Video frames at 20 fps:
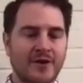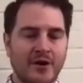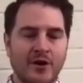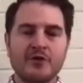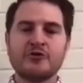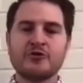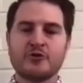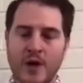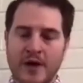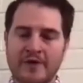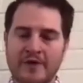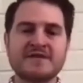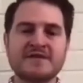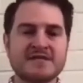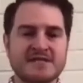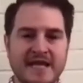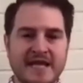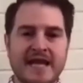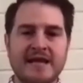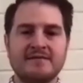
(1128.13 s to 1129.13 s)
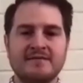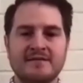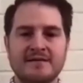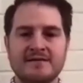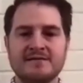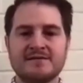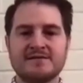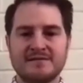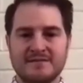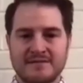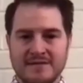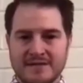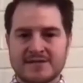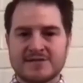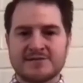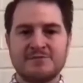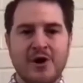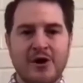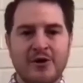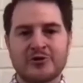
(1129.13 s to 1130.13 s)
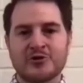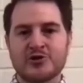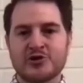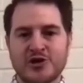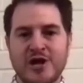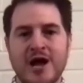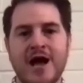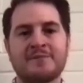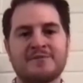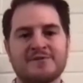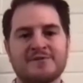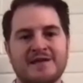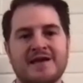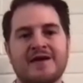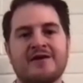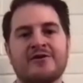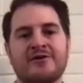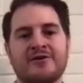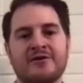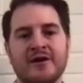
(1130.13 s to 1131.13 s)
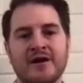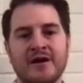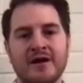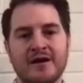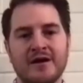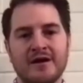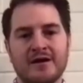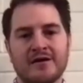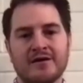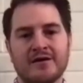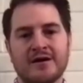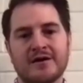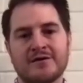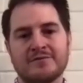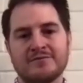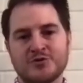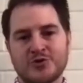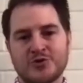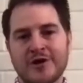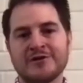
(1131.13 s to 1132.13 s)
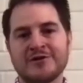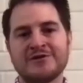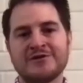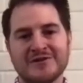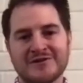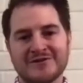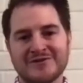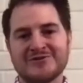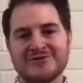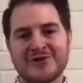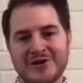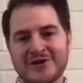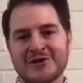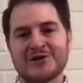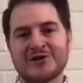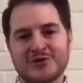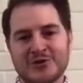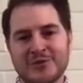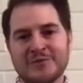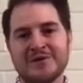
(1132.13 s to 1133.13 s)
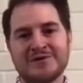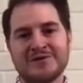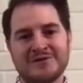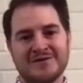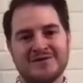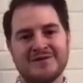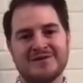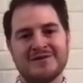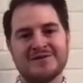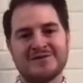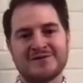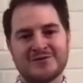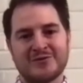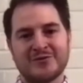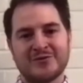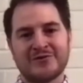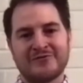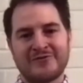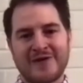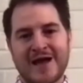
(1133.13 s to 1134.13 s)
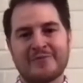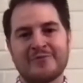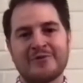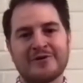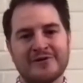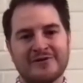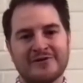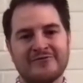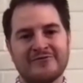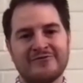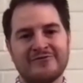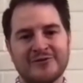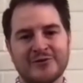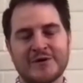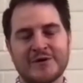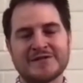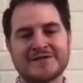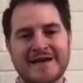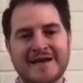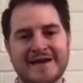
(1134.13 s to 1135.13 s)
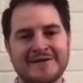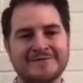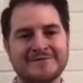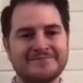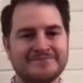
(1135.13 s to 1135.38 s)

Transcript: throughout the state these smaller shops that are trying to contribute to the historic fabric of Louisiana.